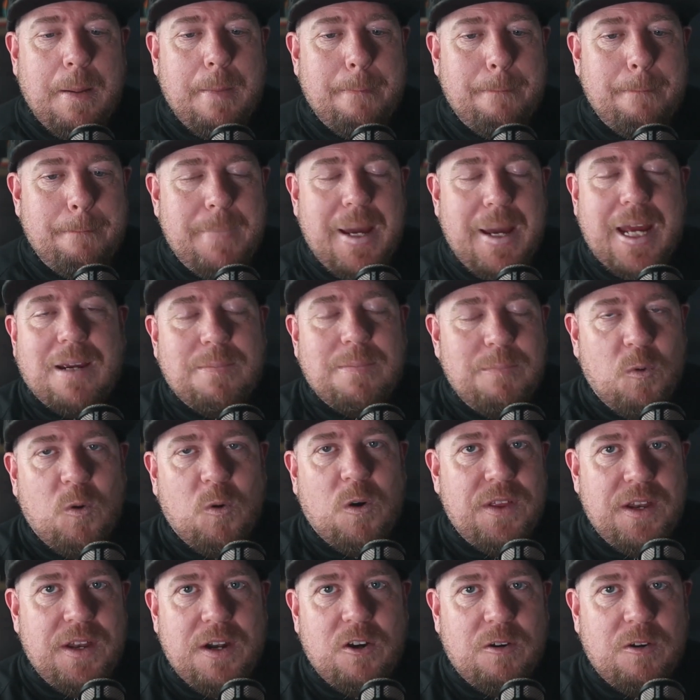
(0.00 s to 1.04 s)
make more
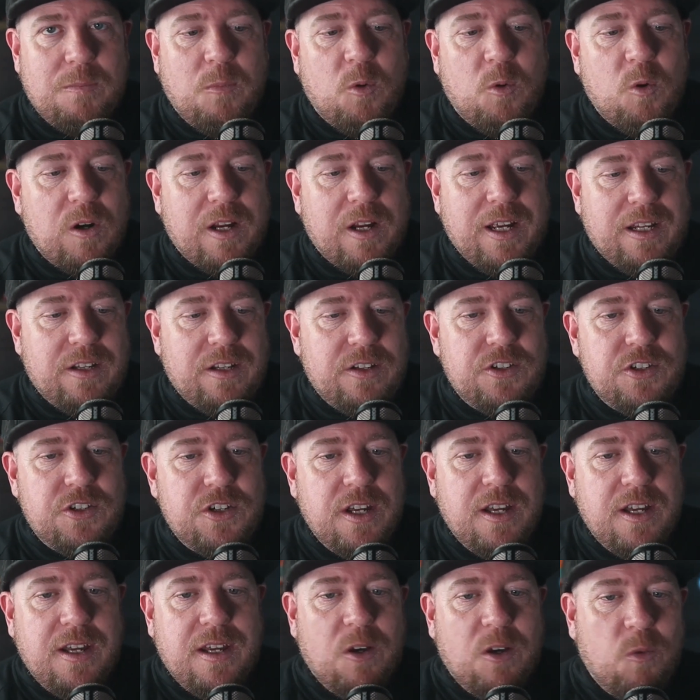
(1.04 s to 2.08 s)
than her mortgage
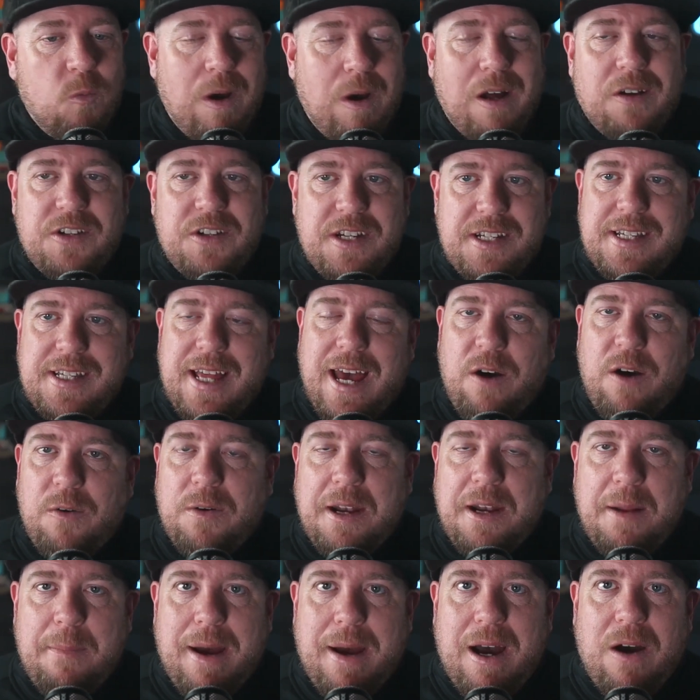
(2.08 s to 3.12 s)
while she's out and
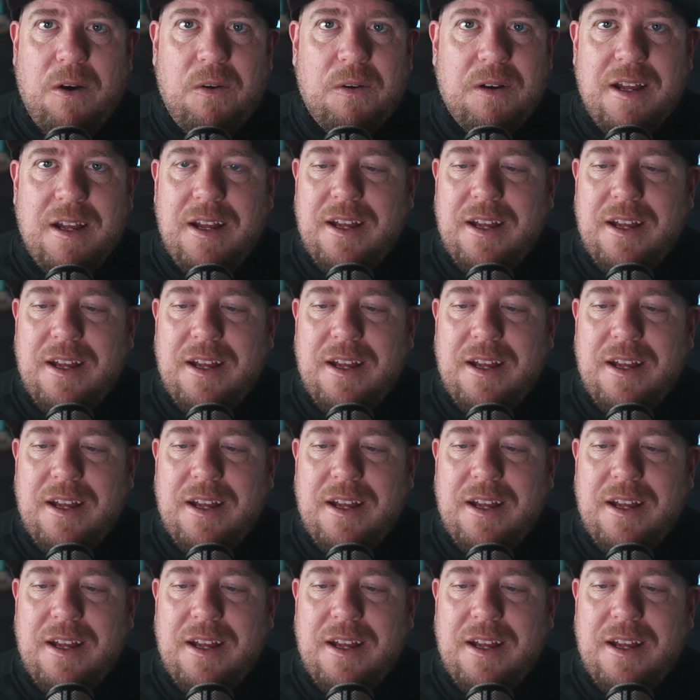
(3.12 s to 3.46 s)
about.